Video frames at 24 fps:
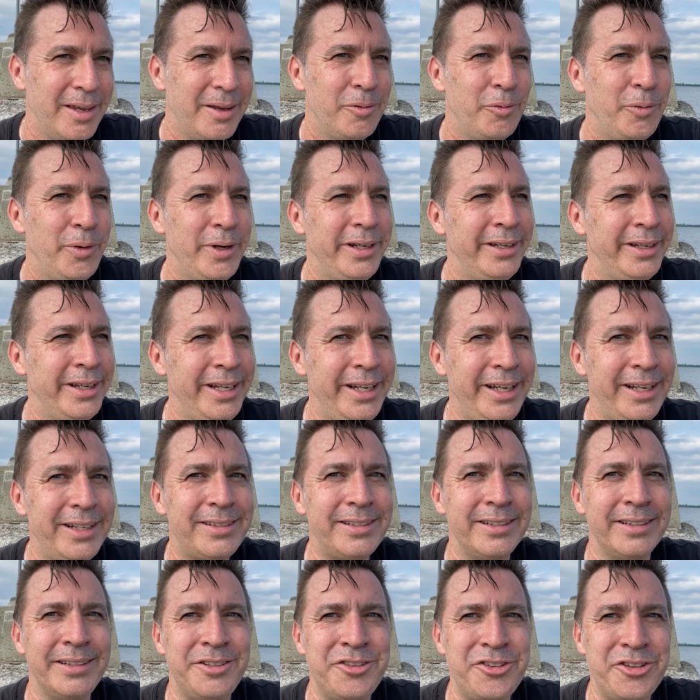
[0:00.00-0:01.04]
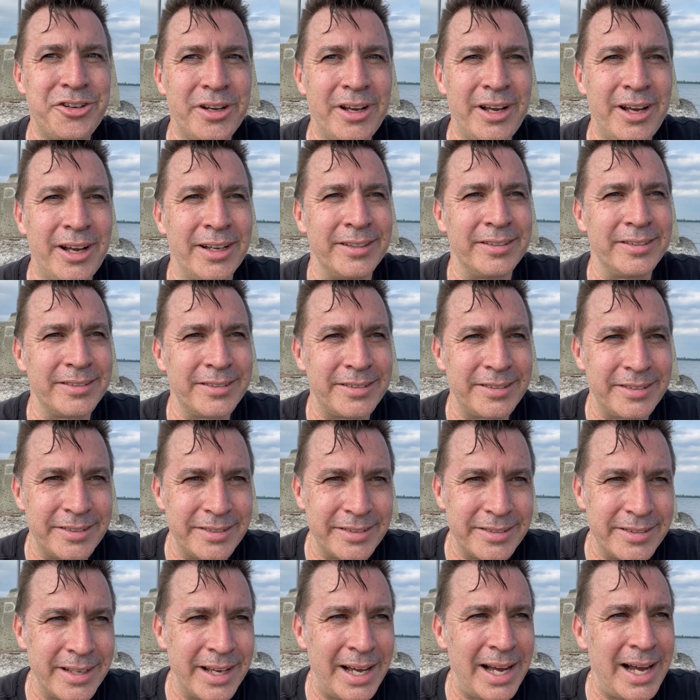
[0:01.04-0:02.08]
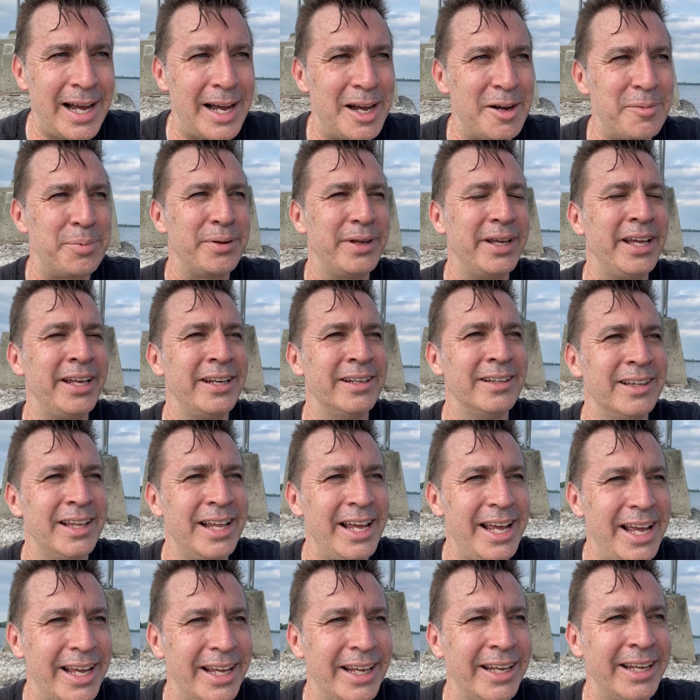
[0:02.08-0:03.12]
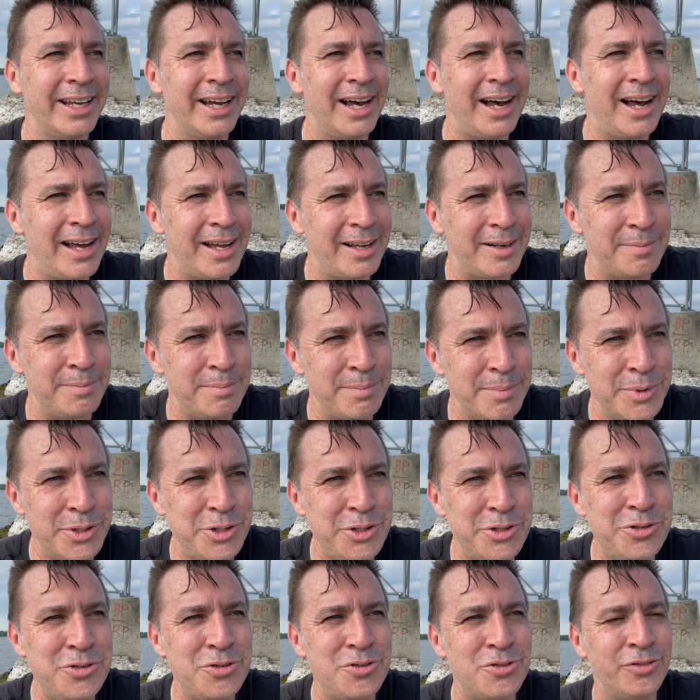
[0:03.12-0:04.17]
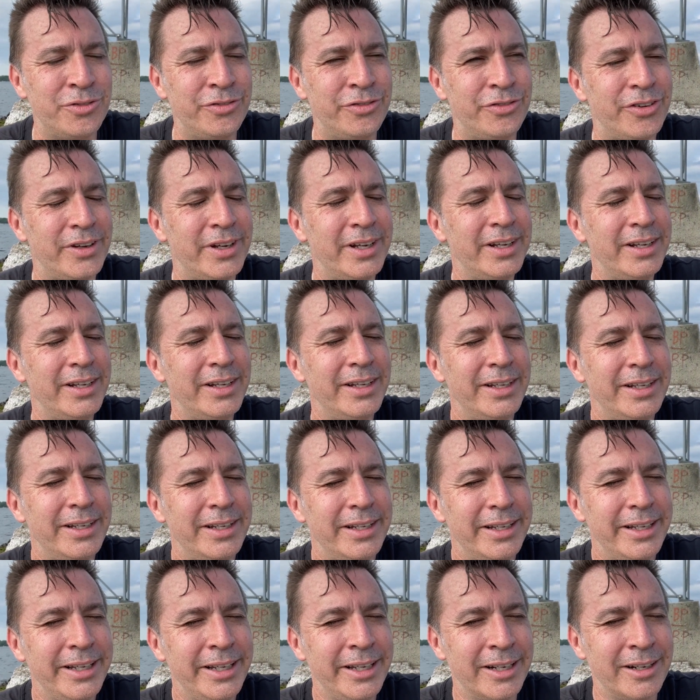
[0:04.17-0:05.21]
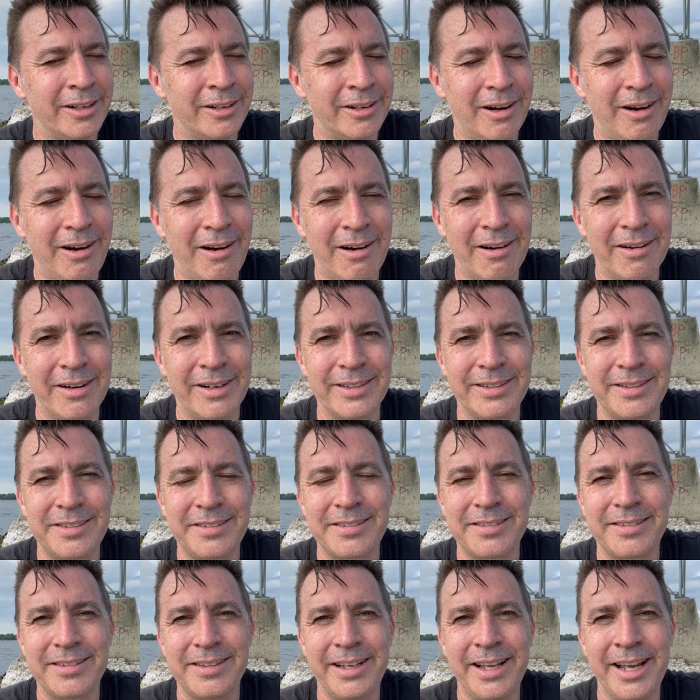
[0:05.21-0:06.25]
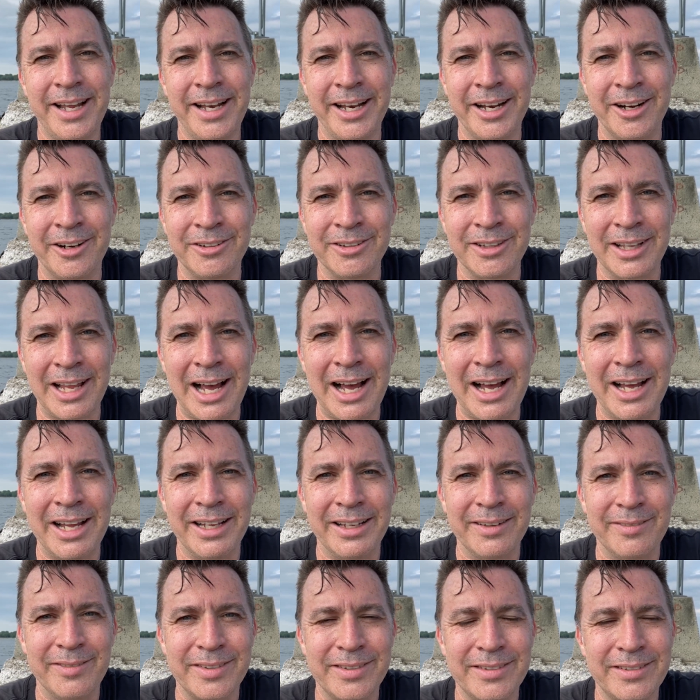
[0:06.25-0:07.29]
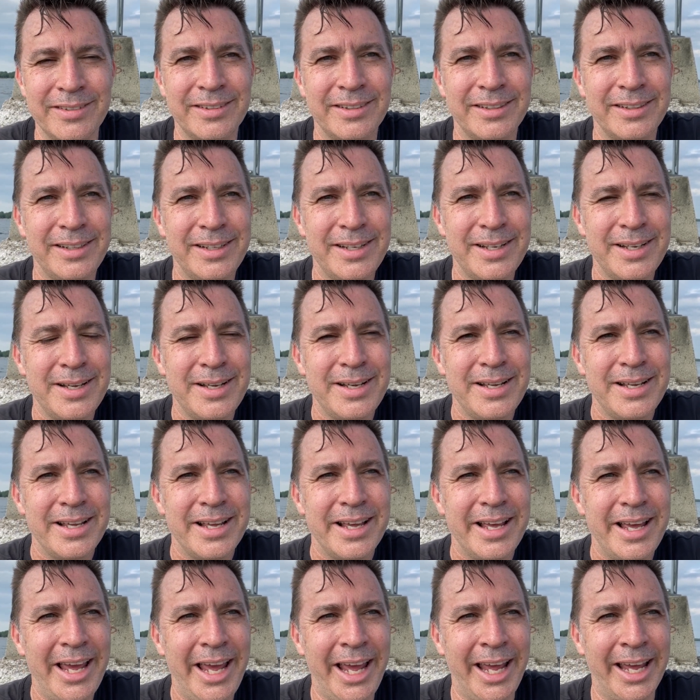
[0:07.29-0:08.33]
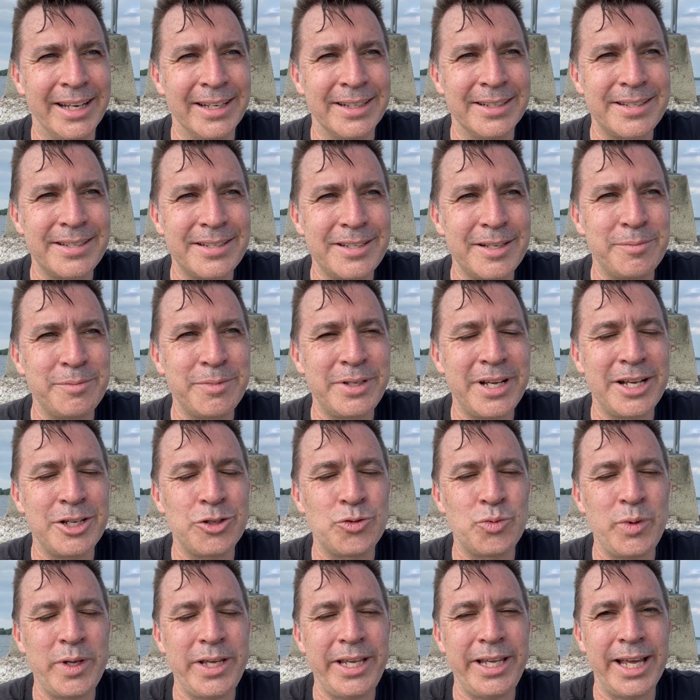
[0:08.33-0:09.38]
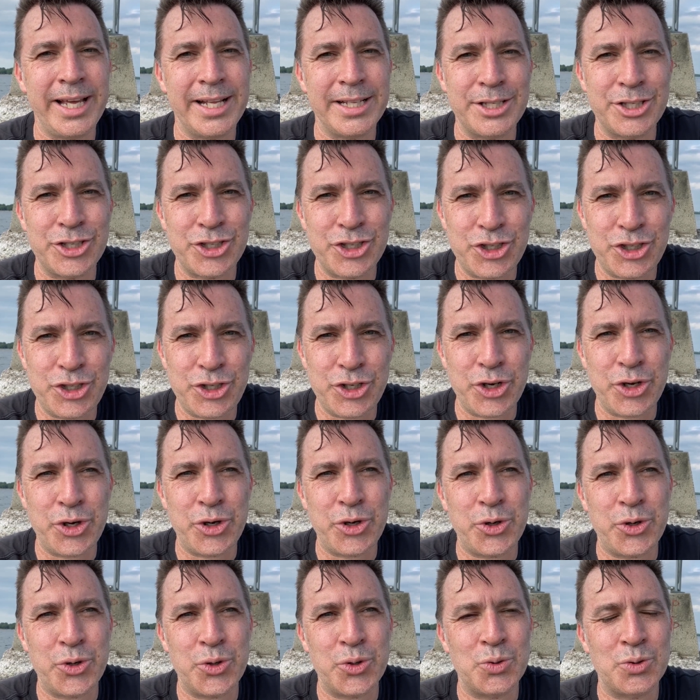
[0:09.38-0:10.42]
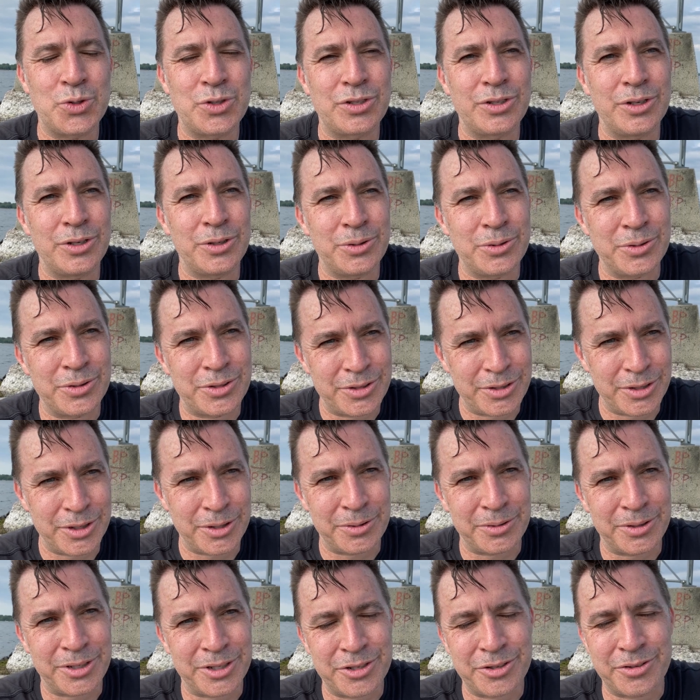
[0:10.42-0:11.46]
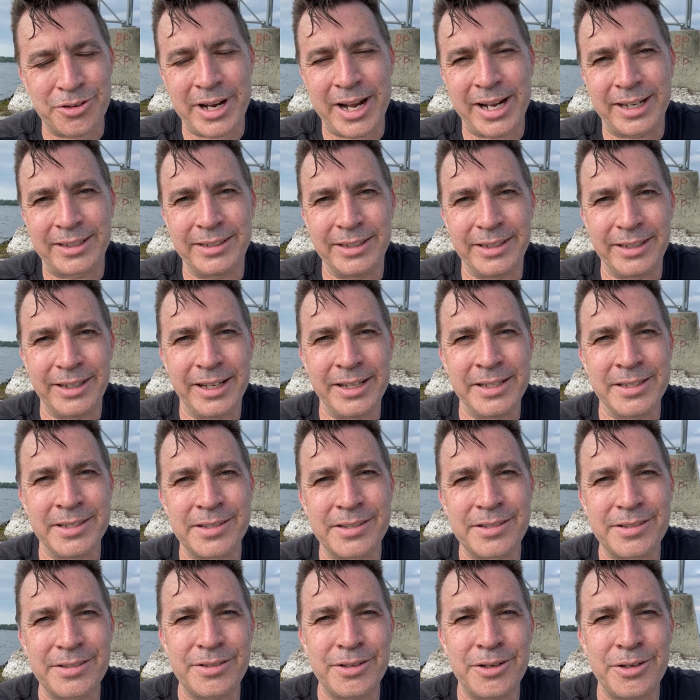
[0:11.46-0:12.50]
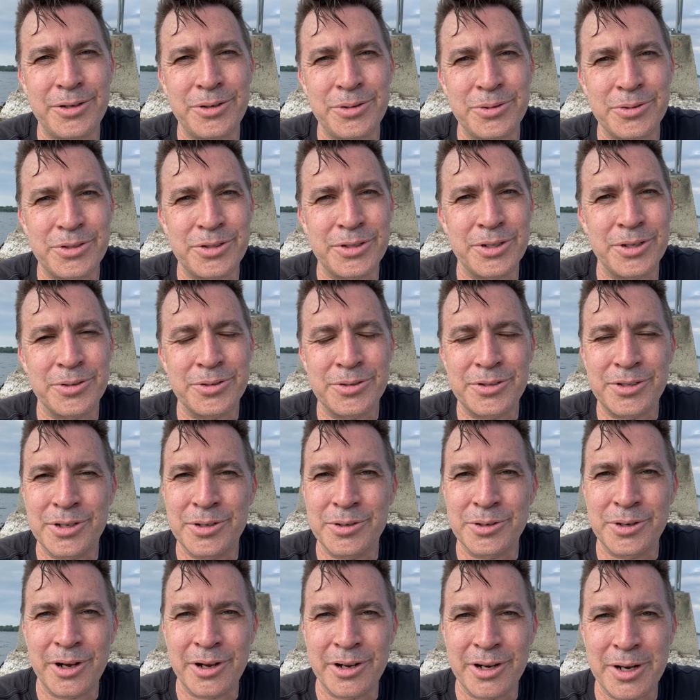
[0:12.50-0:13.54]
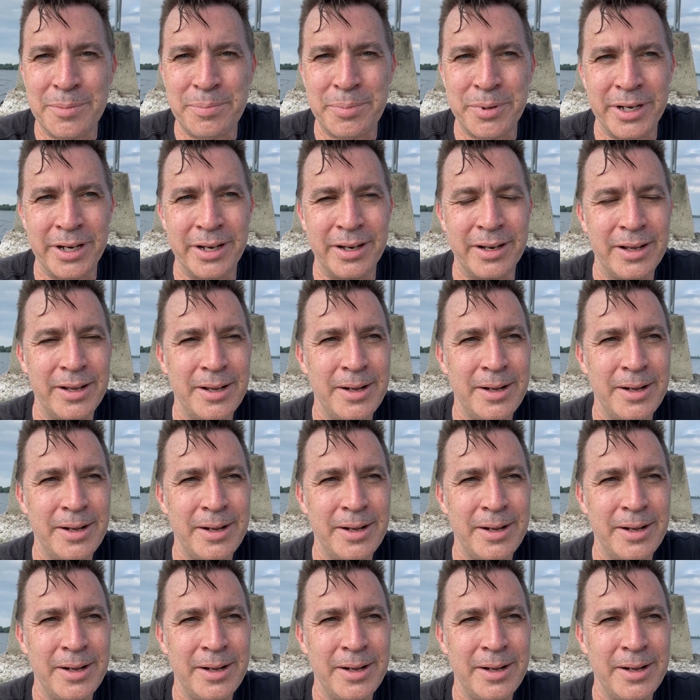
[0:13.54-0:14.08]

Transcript: We need to just stop and let God move in our hearts and in our lives. And sometimes we get so distracted and so caught up in